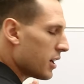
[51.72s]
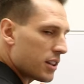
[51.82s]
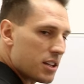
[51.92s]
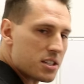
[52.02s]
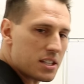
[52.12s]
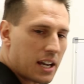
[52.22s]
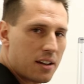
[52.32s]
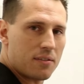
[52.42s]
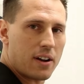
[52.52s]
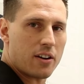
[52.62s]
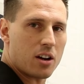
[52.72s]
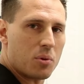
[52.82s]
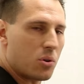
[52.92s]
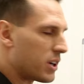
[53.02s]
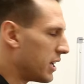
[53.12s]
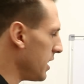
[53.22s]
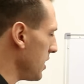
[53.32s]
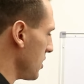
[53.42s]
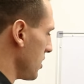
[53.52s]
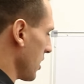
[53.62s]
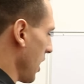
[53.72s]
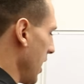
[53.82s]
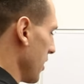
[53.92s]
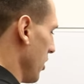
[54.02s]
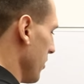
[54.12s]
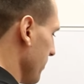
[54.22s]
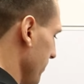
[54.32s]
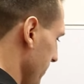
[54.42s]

The second variable is cardio.